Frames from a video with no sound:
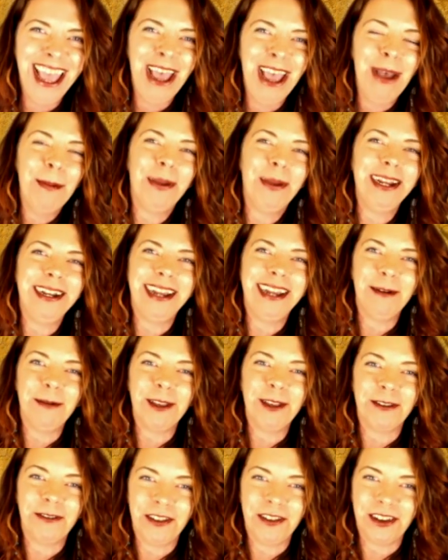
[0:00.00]
my dad was
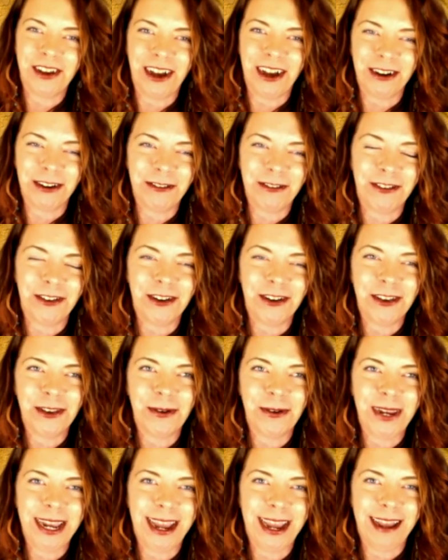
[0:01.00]
a photographer, so
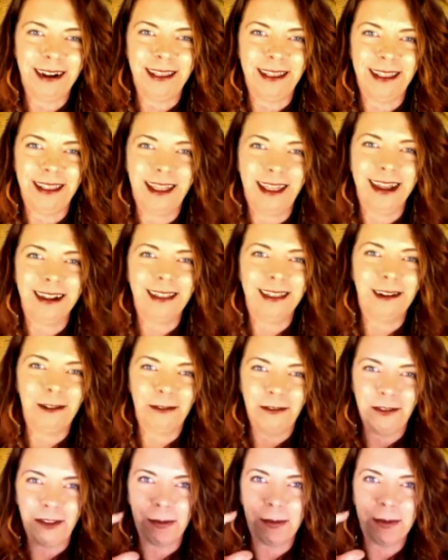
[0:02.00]
he had a lot of little
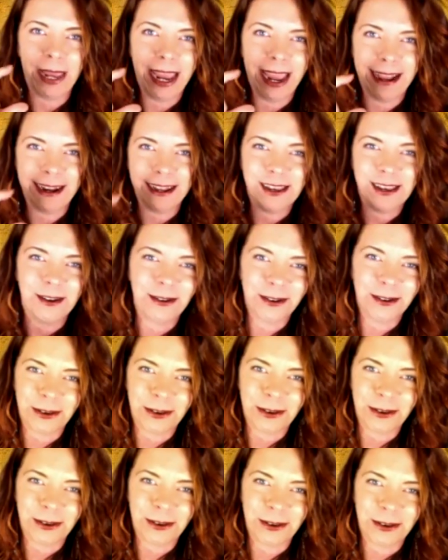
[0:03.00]
film canisters
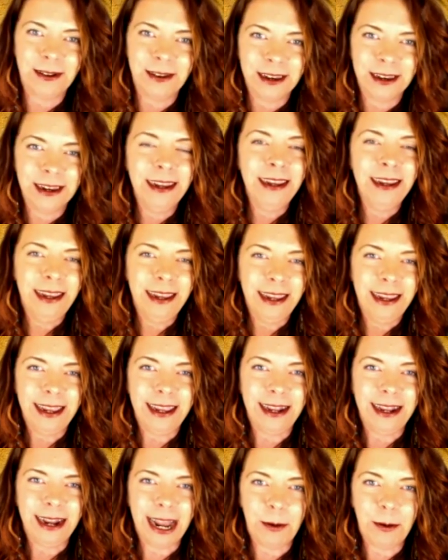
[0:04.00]
around, and
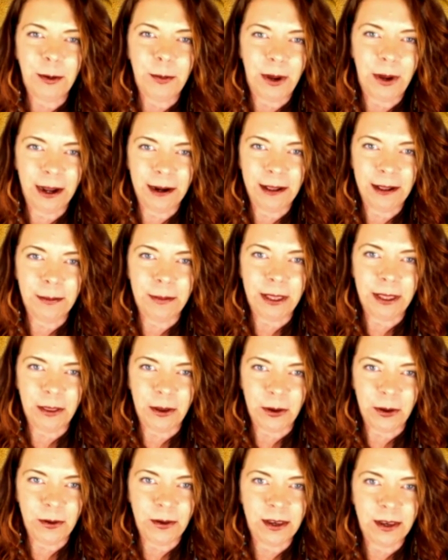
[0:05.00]
I would bottle them in
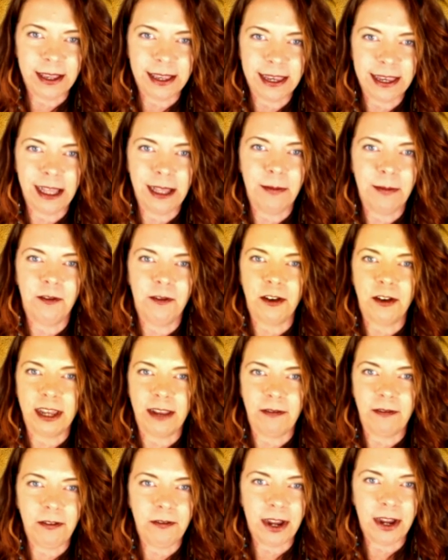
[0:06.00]
those and sell them for
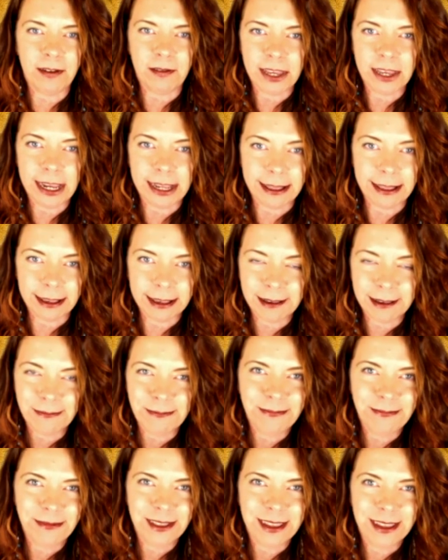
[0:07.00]
75 cents.
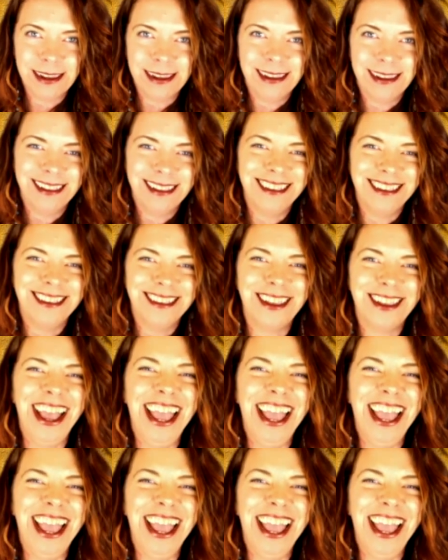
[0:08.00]
So